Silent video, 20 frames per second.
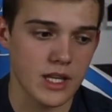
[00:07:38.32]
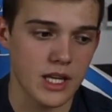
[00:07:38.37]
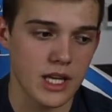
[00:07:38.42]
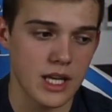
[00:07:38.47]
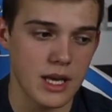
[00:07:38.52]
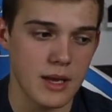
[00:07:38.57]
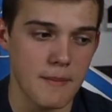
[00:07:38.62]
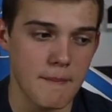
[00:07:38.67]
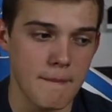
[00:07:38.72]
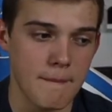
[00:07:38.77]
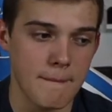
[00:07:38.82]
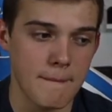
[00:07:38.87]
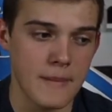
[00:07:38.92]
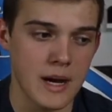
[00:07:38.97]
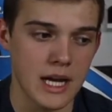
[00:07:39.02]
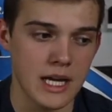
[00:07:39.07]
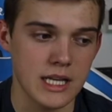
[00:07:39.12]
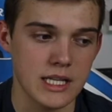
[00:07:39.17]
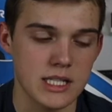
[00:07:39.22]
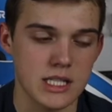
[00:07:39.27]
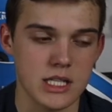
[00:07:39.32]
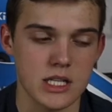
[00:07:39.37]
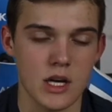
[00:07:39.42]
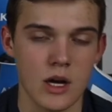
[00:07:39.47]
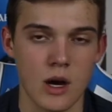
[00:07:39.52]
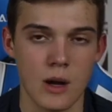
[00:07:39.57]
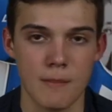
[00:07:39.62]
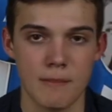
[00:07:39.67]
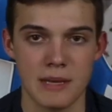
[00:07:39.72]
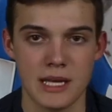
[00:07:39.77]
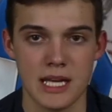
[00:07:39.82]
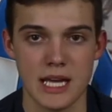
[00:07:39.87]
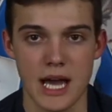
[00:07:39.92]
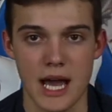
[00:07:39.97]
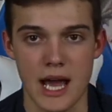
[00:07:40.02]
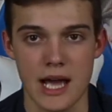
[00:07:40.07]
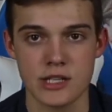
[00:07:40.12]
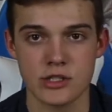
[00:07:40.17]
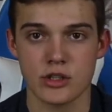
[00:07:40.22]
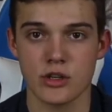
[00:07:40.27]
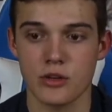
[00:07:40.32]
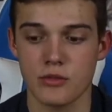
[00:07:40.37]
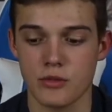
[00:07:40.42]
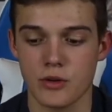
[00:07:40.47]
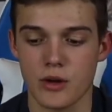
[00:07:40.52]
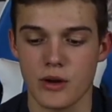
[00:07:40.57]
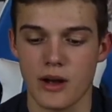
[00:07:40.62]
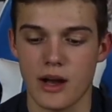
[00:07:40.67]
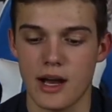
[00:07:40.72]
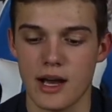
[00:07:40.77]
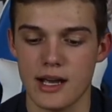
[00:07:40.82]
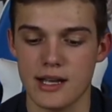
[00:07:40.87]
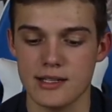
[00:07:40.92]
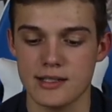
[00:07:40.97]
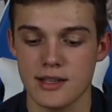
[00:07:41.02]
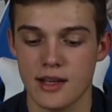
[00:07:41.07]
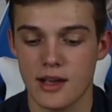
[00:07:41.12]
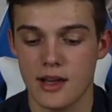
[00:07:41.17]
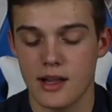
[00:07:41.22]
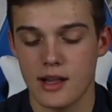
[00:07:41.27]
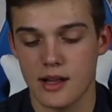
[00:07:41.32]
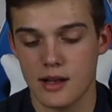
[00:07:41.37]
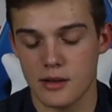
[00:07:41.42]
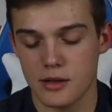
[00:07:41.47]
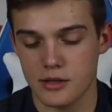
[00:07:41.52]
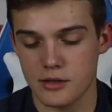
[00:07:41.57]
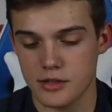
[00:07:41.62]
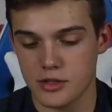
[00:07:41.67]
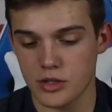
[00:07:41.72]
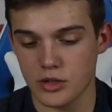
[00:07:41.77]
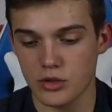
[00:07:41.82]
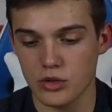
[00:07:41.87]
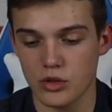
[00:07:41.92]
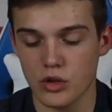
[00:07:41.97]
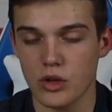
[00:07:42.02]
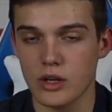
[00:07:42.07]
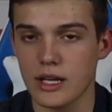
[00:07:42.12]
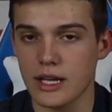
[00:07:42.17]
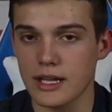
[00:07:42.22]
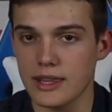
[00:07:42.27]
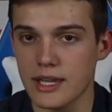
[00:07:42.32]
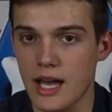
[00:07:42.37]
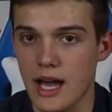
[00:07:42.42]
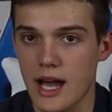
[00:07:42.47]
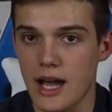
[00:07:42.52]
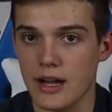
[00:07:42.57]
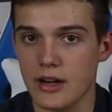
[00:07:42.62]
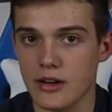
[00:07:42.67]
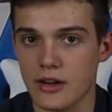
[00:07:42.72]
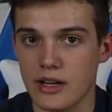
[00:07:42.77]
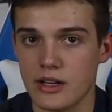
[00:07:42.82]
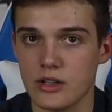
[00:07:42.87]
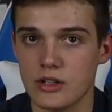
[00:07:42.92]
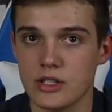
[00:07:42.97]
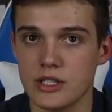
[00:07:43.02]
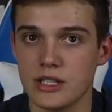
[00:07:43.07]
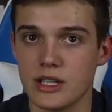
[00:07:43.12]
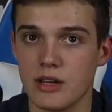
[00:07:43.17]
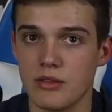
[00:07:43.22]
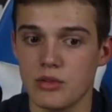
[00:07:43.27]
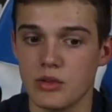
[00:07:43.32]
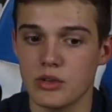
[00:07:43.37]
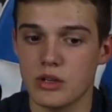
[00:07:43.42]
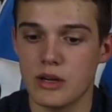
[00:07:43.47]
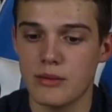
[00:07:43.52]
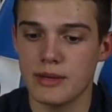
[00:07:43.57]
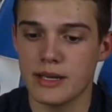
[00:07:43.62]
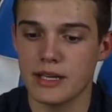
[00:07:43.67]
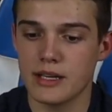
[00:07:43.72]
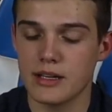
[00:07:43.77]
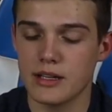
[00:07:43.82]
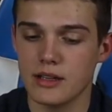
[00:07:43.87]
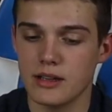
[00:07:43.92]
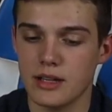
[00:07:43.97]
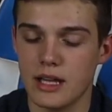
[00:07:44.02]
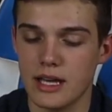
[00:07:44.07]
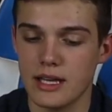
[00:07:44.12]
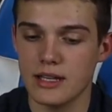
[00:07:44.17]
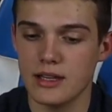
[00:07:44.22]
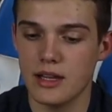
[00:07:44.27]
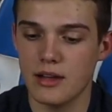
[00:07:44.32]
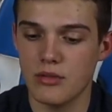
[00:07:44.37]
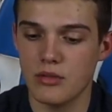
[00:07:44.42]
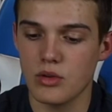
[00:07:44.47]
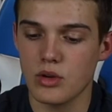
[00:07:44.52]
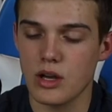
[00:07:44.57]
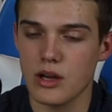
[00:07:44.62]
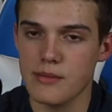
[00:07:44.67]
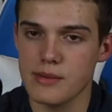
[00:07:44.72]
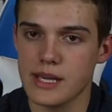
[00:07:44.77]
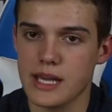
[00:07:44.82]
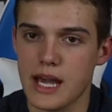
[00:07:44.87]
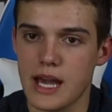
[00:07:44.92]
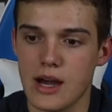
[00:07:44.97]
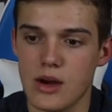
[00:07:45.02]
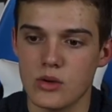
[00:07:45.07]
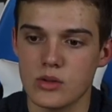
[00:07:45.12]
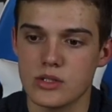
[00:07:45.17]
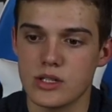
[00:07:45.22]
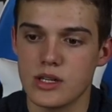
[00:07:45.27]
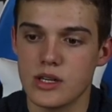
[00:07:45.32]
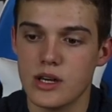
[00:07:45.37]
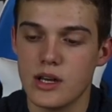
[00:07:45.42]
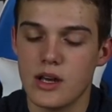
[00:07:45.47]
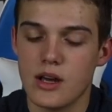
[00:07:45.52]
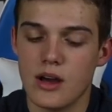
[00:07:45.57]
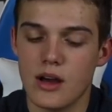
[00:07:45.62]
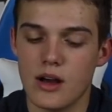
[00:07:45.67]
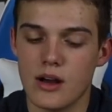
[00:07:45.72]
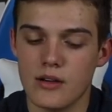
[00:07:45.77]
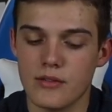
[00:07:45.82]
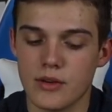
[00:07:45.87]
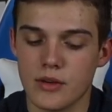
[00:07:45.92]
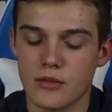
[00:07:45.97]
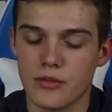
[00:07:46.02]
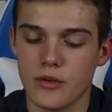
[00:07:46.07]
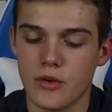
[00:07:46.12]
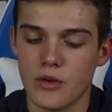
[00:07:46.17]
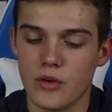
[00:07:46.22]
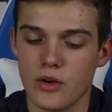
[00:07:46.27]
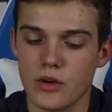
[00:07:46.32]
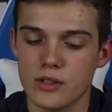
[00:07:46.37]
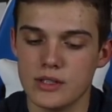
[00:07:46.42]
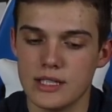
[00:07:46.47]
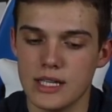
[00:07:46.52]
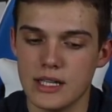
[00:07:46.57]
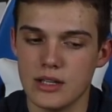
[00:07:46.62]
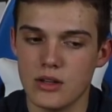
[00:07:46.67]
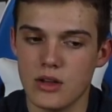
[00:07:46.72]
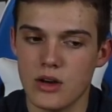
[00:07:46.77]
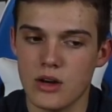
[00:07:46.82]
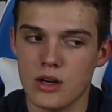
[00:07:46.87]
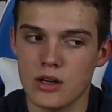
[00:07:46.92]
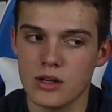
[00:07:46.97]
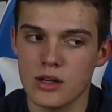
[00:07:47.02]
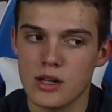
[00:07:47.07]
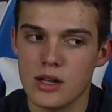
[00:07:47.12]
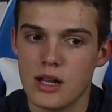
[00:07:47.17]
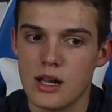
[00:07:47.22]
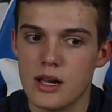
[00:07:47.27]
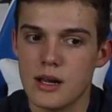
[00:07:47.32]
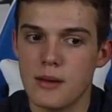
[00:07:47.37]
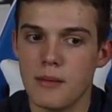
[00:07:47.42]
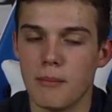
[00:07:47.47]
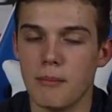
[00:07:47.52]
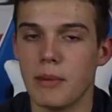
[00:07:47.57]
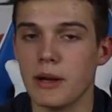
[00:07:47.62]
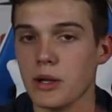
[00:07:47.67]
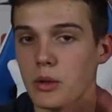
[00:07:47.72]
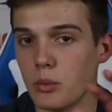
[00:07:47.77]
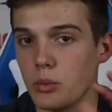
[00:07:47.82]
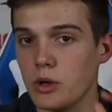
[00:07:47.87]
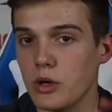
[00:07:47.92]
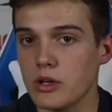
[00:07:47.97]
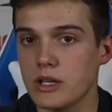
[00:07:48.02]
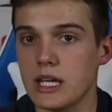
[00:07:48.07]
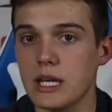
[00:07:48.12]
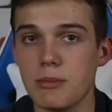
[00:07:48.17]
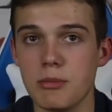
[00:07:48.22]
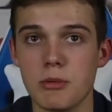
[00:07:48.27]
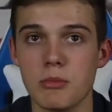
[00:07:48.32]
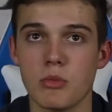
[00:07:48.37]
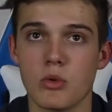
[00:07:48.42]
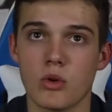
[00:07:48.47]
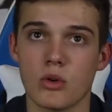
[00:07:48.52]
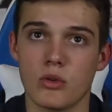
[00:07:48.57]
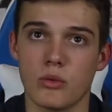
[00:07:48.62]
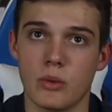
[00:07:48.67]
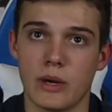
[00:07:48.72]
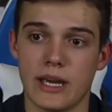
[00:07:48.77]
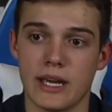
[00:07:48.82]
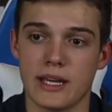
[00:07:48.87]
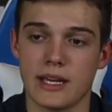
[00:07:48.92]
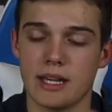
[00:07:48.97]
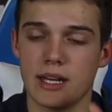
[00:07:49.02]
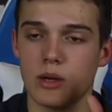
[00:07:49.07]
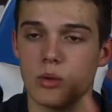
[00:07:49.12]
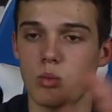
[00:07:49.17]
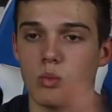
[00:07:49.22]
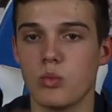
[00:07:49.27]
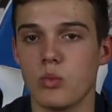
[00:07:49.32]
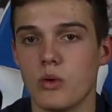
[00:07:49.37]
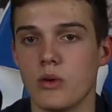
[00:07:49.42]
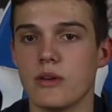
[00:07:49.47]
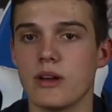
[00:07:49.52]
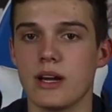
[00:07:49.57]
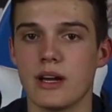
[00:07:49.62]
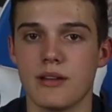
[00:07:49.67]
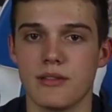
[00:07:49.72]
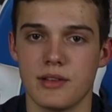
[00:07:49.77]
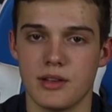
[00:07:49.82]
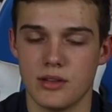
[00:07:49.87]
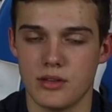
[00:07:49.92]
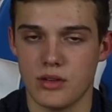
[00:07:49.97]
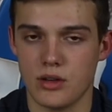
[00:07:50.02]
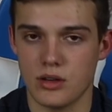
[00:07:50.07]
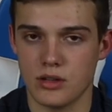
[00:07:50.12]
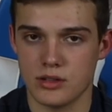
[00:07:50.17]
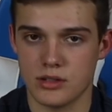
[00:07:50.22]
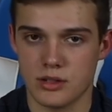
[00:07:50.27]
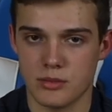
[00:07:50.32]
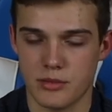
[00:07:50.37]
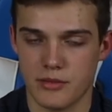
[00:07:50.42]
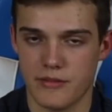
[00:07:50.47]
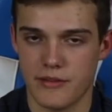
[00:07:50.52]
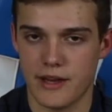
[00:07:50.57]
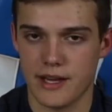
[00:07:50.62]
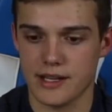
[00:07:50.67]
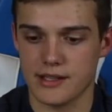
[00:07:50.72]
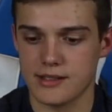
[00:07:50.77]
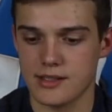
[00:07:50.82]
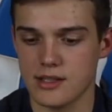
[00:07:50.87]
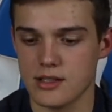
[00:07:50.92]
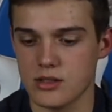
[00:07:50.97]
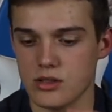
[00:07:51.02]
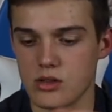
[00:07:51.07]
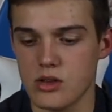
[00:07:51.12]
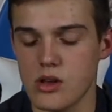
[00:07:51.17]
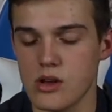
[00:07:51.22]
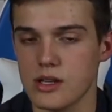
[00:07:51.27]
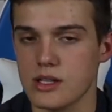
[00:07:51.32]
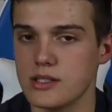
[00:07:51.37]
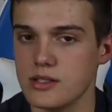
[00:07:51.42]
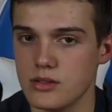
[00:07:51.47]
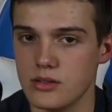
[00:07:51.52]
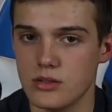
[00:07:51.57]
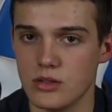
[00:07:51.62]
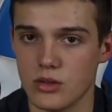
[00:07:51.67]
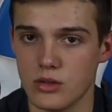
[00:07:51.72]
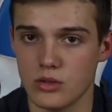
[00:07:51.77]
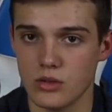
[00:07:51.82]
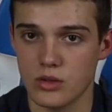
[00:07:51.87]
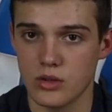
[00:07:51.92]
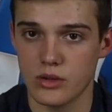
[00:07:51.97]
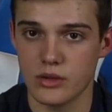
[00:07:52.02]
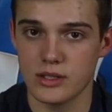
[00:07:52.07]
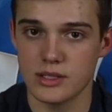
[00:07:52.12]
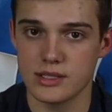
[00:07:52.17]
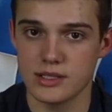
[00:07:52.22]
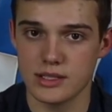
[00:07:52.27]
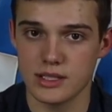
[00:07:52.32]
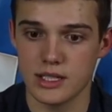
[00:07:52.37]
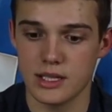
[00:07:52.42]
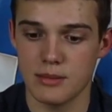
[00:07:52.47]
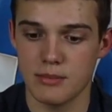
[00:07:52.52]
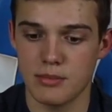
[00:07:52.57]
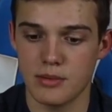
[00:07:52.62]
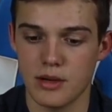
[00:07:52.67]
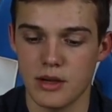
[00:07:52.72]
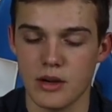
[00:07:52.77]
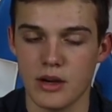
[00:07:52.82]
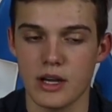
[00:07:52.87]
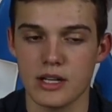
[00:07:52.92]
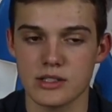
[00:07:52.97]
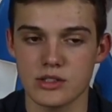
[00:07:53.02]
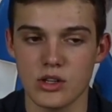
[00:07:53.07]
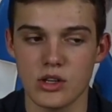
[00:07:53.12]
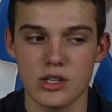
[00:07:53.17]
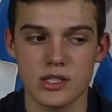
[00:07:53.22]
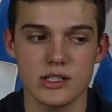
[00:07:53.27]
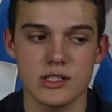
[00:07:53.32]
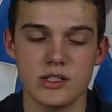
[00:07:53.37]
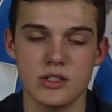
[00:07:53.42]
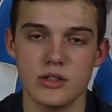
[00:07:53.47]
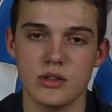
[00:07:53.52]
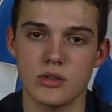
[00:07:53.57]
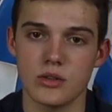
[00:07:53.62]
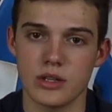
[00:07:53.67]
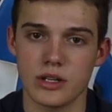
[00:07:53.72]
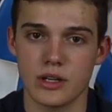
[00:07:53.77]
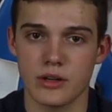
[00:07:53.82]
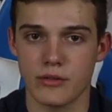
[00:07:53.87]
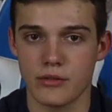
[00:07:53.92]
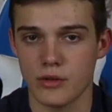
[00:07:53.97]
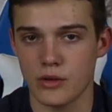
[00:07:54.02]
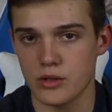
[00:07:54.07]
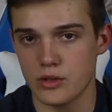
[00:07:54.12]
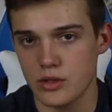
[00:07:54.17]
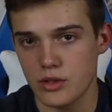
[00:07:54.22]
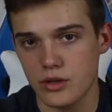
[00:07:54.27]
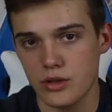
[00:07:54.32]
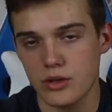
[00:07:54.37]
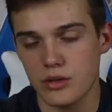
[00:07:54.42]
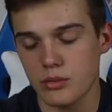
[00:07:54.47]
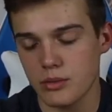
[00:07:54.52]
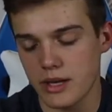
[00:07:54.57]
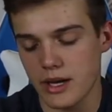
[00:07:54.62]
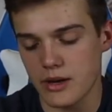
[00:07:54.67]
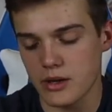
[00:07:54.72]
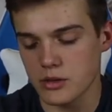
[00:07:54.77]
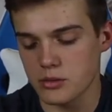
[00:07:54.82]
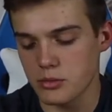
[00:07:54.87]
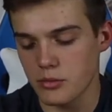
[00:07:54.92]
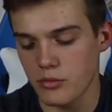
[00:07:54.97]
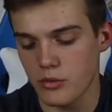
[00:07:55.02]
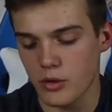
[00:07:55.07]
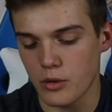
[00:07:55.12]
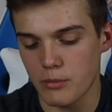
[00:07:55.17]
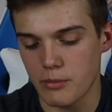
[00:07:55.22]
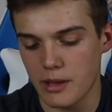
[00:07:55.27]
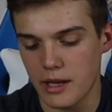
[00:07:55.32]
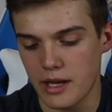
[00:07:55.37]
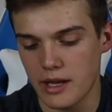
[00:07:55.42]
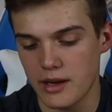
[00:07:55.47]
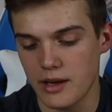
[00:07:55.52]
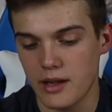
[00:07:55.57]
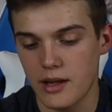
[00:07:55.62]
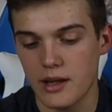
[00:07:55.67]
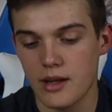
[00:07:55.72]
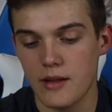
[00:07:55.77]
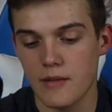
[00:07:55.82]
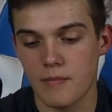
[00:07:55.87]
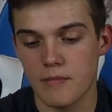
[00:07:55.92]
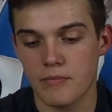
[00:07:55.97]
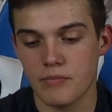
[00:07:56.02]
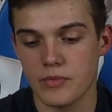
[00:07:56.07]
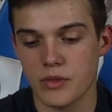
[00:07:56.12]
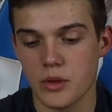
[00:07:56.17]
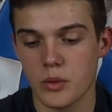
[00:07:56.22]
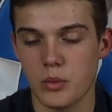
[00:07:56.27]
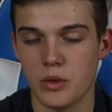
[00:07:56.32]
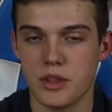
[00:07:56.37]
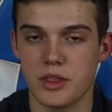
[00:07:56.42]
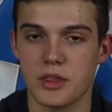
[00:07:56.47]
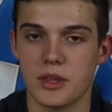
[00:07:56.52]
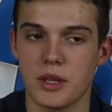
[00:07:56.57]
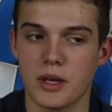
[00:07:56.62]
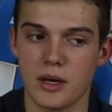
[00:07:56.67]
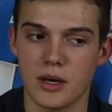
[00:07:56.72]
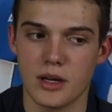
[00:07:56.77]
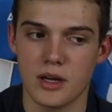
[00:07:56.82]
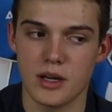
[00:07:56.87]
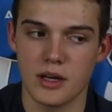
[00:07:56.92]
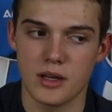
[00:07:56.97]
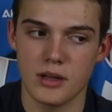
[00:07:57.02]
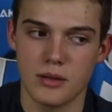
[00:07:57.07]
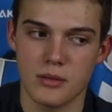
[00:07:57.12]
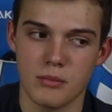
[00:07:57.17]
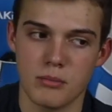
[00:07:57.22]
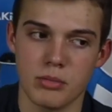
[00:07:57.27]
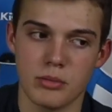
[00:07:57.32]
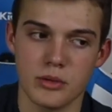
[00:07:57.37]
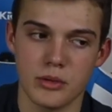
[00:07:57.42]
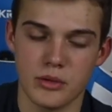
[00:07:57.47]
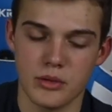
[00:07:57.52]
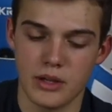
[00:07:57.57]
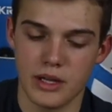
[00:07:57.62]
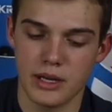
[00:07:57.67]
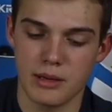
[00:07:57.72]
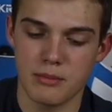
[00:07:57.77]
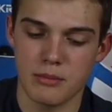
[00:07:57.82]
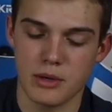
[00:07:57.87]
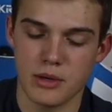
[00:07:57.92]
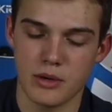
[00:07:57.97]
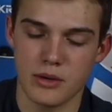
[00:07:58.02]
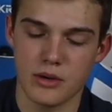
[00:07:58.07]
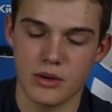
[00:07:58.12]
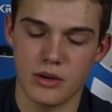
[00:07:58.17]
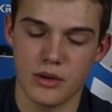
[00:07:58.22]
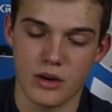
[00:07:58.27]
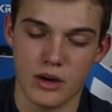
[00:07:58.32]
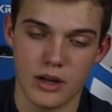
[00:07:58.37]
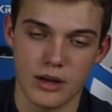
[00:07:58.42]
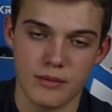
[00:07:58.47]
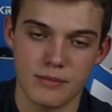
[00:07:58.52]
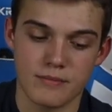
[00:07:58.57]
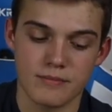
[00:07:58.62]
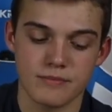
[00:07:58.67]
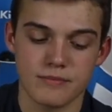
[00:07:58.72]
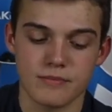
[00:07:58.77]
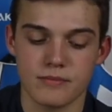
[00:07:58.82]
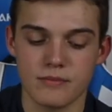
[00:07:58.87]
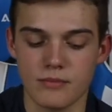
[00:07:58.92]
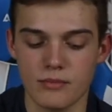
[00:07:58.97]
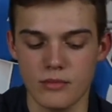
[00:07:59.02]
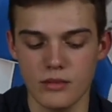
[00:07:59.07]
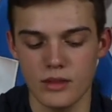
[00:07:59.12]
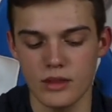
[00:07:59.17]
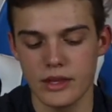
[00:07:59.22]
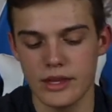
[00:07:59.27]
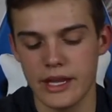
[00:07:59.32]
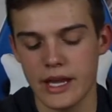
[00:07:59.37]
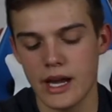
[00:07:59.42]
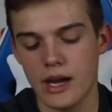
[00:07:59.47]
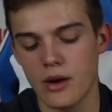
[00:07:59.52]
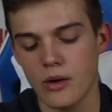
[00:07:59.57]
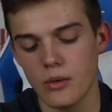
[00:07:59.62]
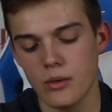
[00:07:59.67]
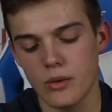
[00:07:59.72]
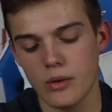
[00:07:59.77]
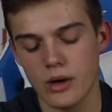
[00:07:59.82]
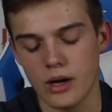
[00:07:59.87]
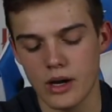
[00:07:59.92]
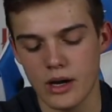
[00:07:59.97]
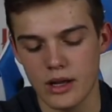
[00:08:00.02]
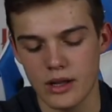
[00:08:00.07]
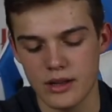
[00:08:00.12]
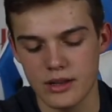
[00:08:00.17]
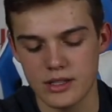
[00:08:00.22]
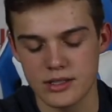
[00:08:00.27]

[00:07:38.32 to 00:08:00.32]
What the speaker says: It might not be as good for your eyes to look at the higher energy light level coming out of your phone all day long, but it will keep you more awake, and it won't have any long-term effects as long as you don't go to sleep, or as long as you don't look at your phone 2 to 3 hours before bed with the blue light mode on. Now, the